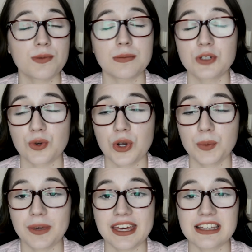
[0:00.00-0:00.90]
come true
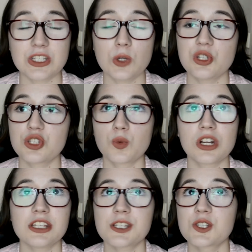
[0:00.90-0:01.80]
because you just want
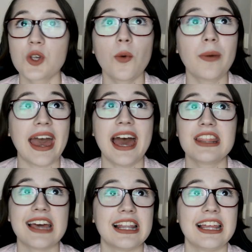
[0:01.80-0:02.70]
it so bad
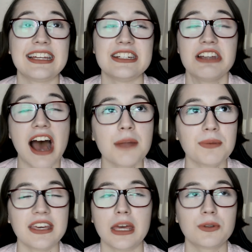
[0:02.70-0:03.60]
that like not
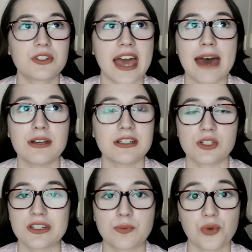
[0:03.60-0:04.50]
being able to have it is
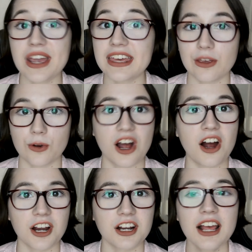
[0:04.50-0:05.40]
just breaking your
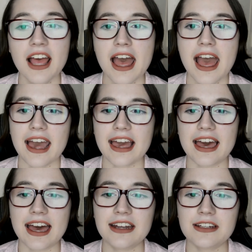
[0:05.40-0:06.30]
heart
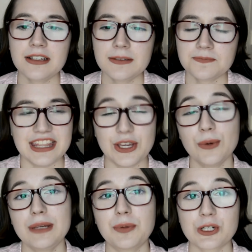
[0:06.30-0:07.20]
and the
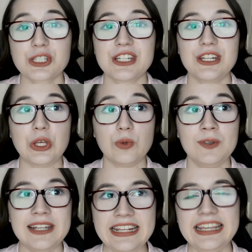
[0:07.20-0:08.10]
only person you
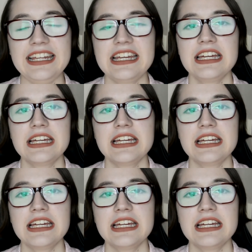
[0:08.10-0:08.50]
need